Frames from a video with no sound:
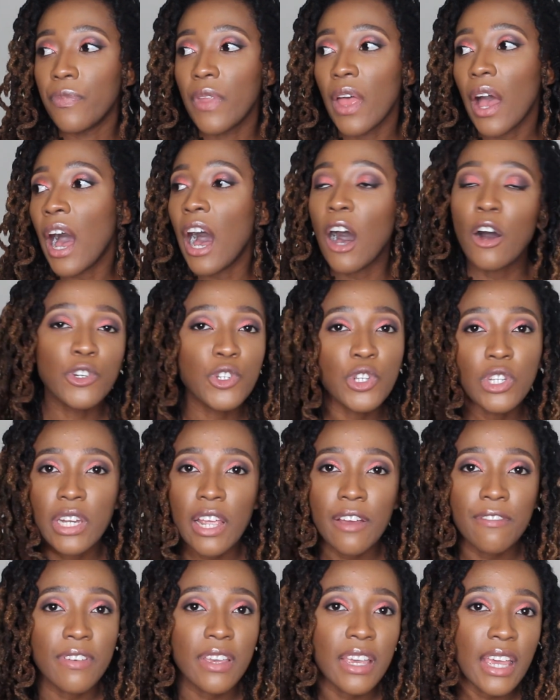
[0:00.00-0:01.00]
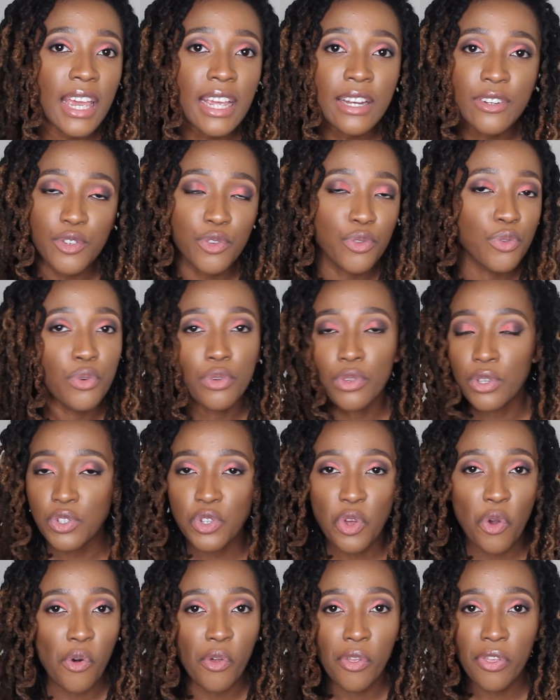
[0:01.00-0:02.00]
how to navigate through this
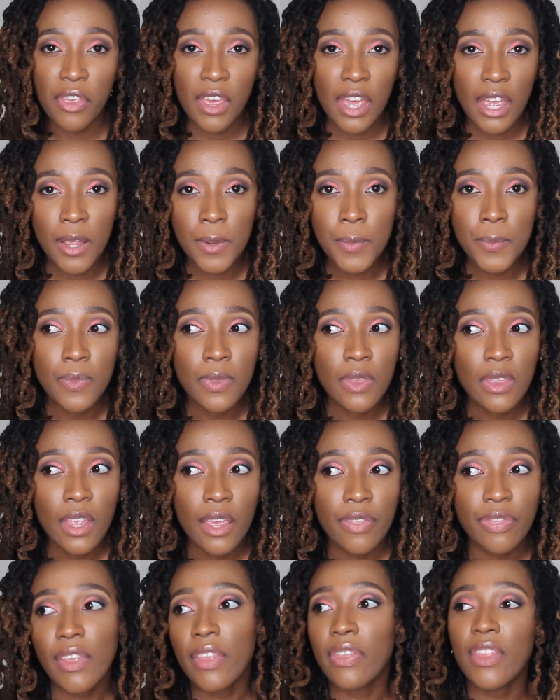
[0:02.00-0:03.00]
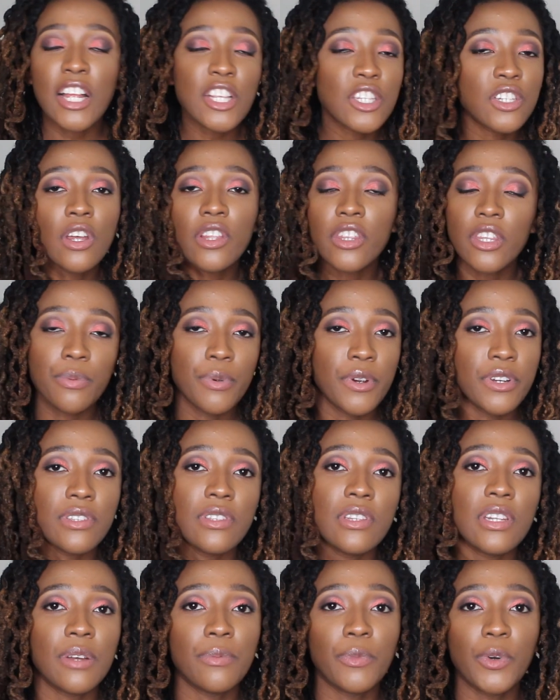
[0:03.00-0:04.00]
whole thing, then that's not the
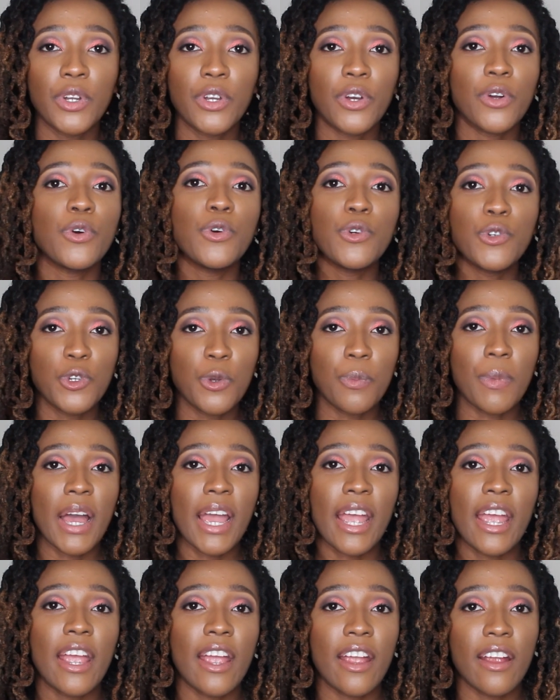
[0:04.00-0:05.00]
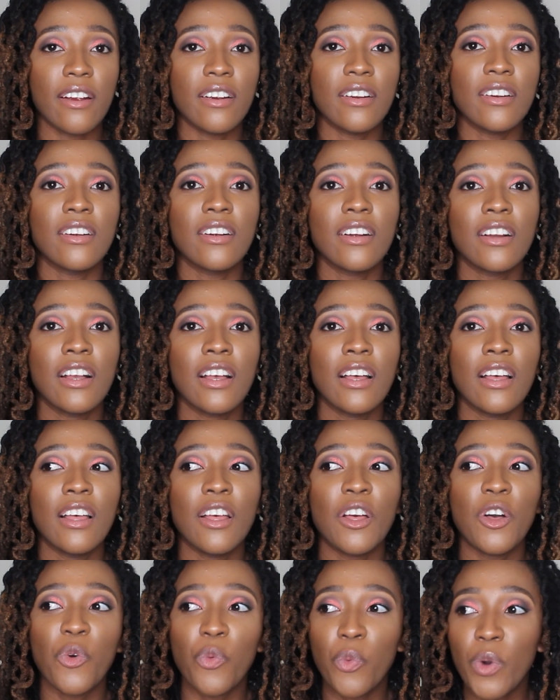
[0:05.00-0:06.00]
person that I'm gonna go do my hair
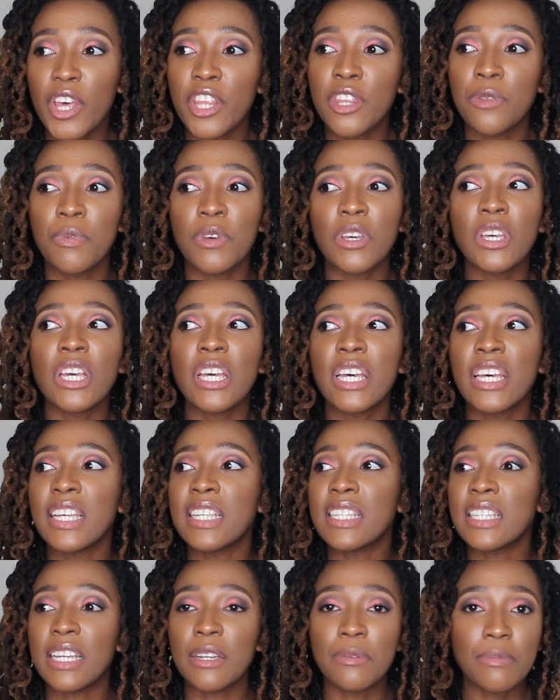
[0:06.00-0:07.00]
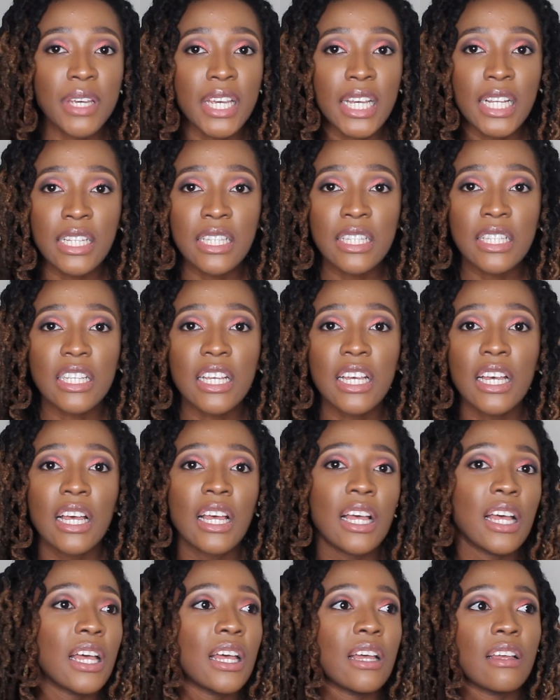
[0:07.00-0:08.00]
with, because it means
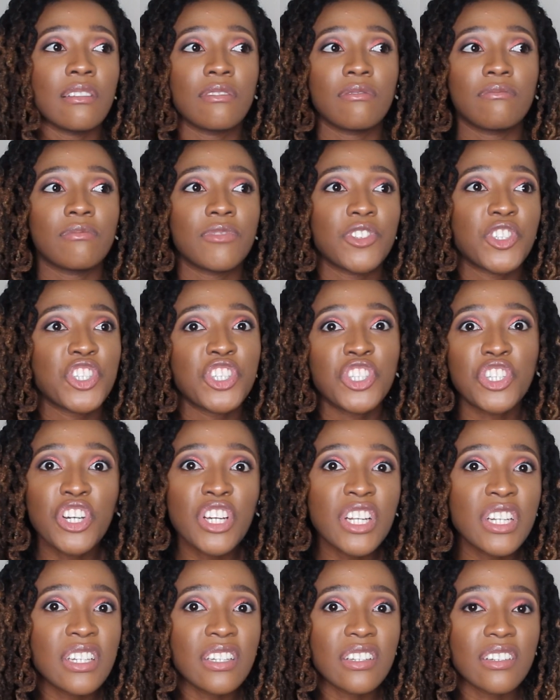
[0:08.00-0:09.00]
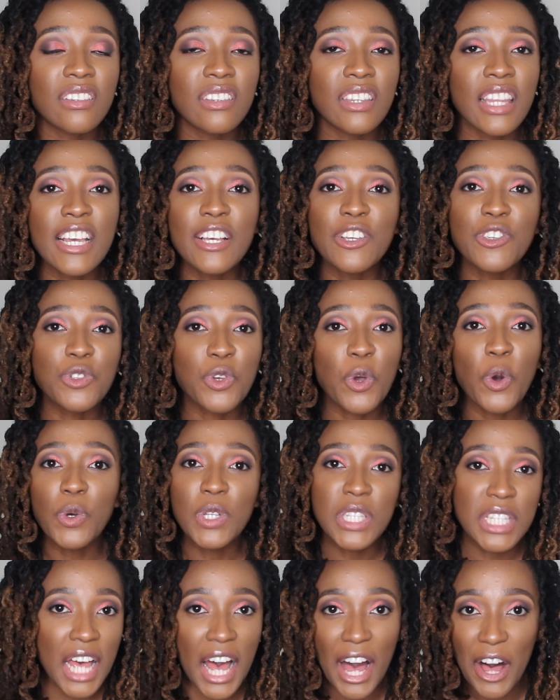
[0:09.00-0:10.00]
should things go
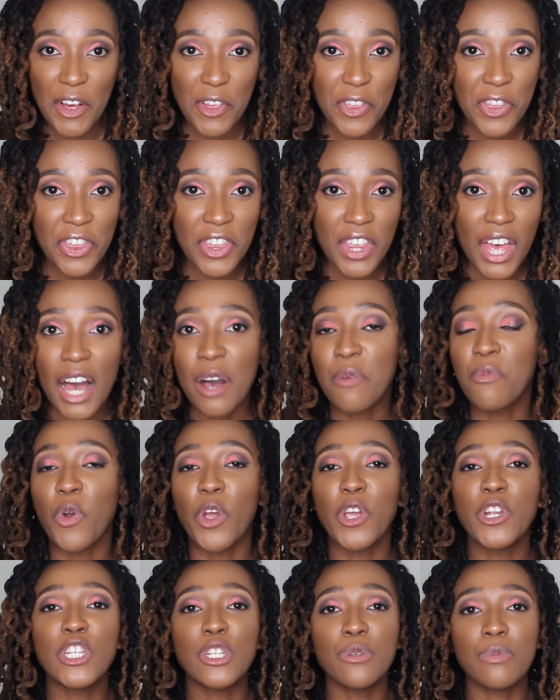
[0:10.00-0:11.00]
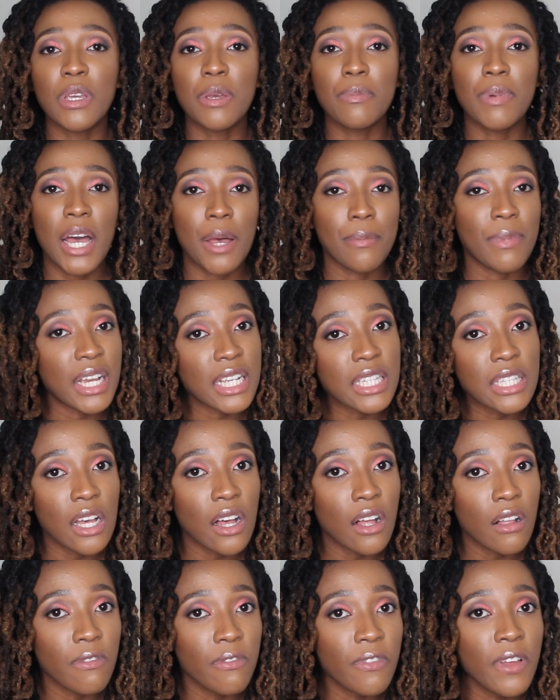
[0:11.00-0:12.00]
south, I'm going to be by
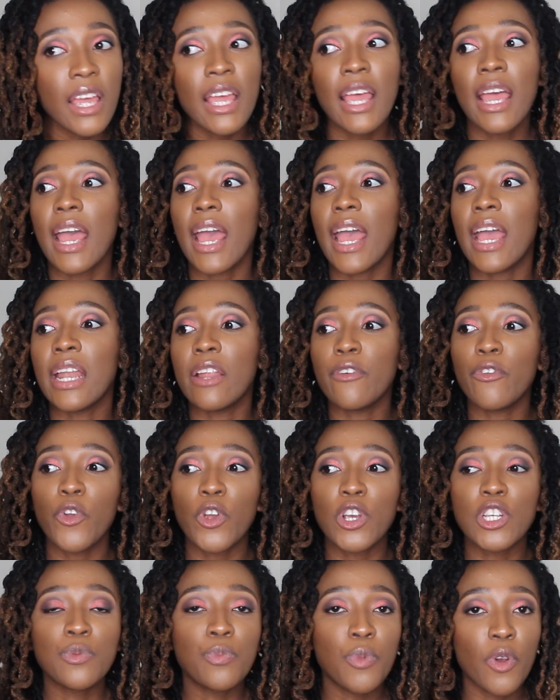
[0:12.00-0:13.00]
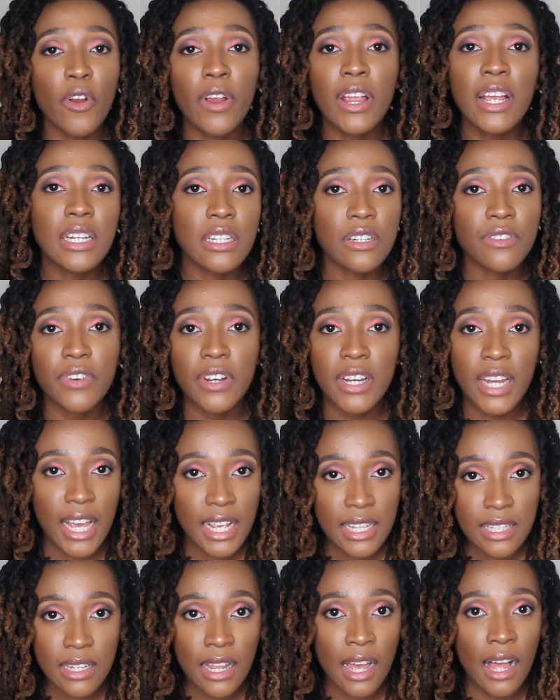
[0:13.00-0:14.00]
myself. And if you're exploring a different
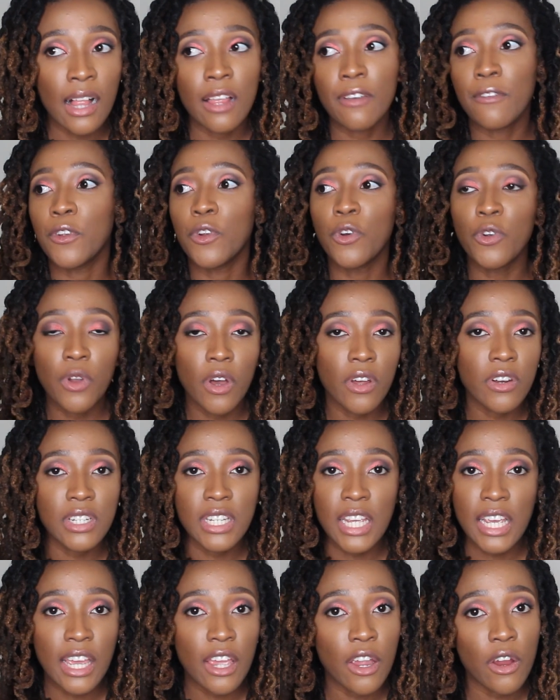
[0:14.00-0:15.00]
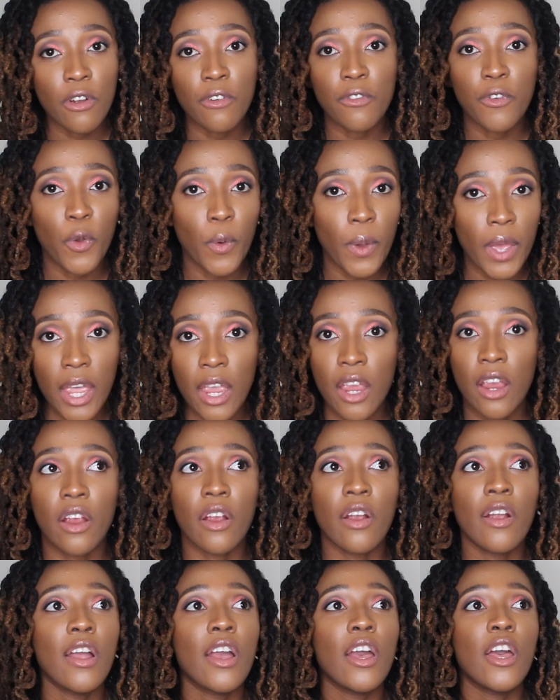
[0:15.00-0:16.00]
hairstyle, if you don't know how to take care of your
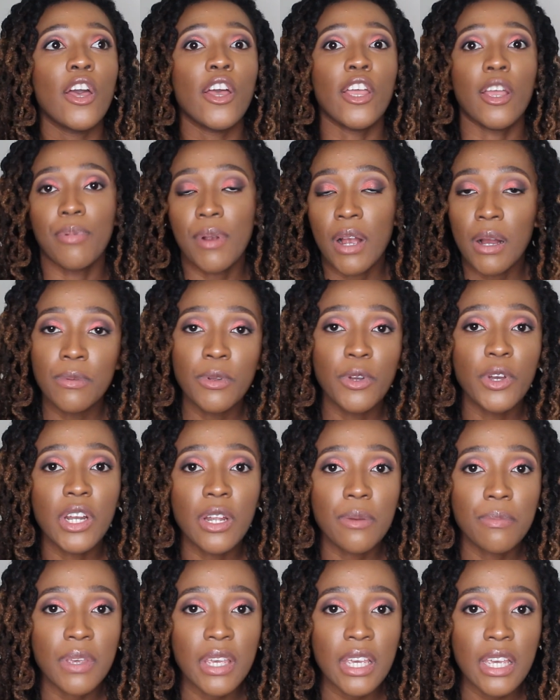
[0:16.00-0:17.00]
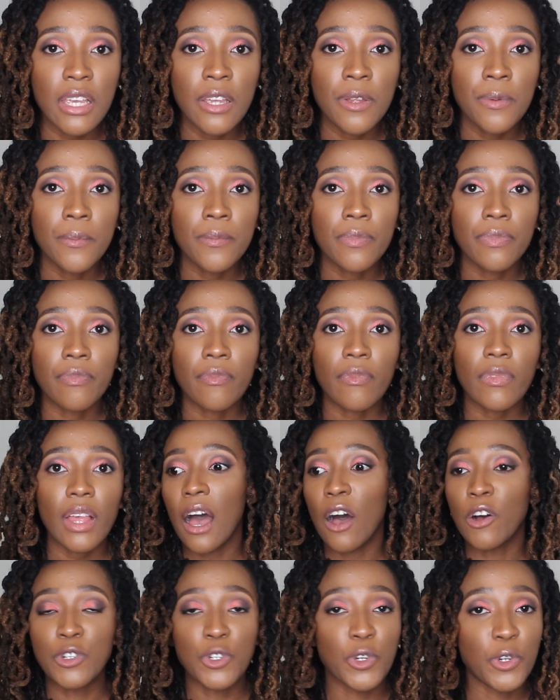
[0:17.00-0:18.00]
hair, you're probably going to be
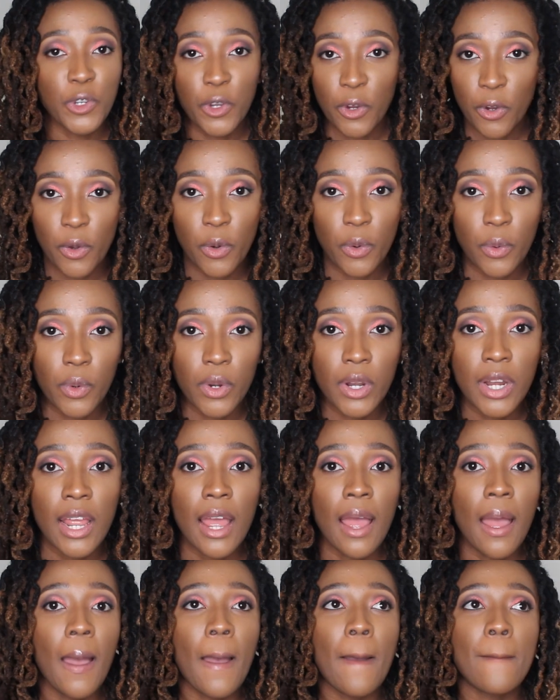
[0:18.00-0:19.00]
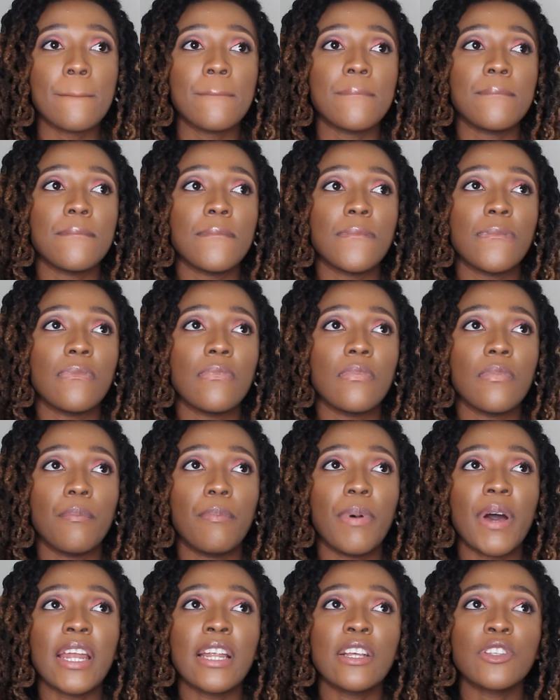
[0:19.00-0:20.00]
out on your own.
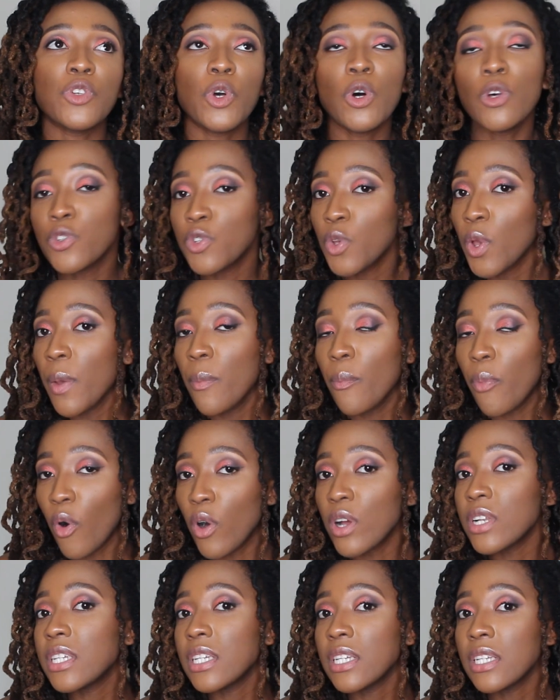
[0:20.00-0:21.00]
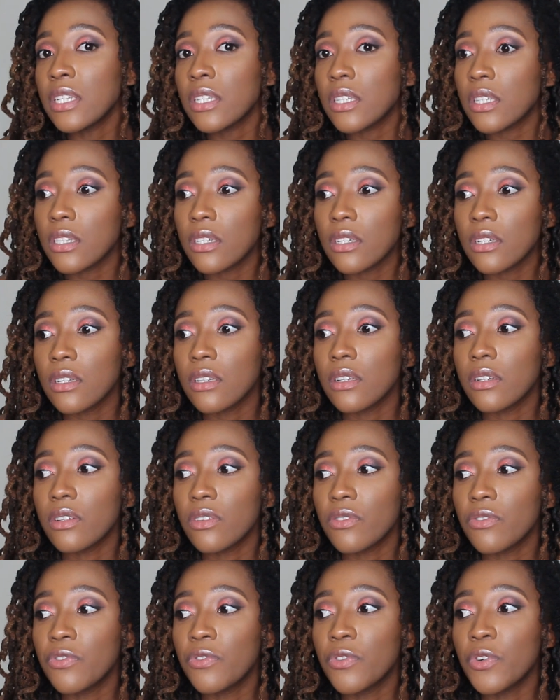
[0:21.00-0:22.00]
But it's also important
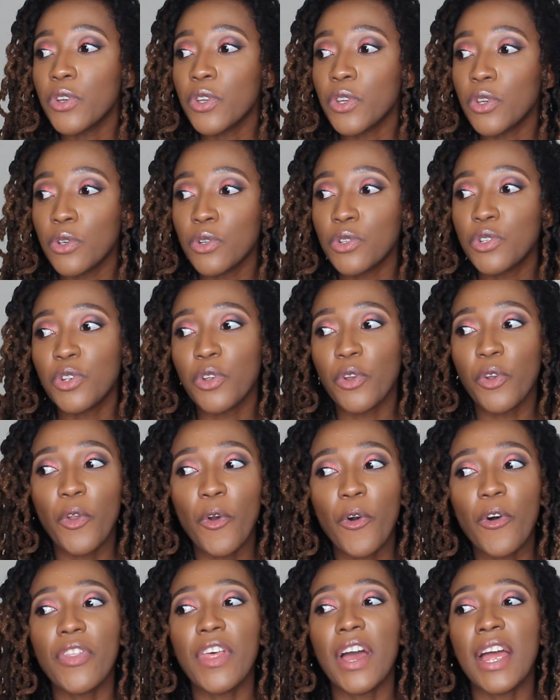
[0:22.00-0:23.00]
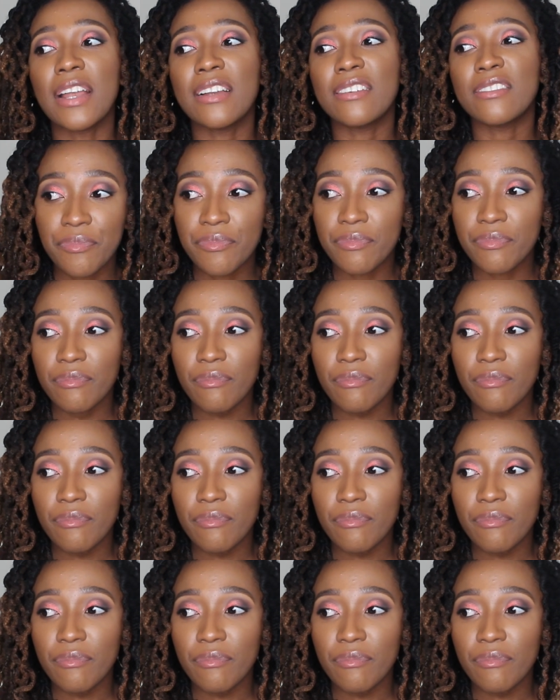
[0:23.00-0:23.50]
for you to know that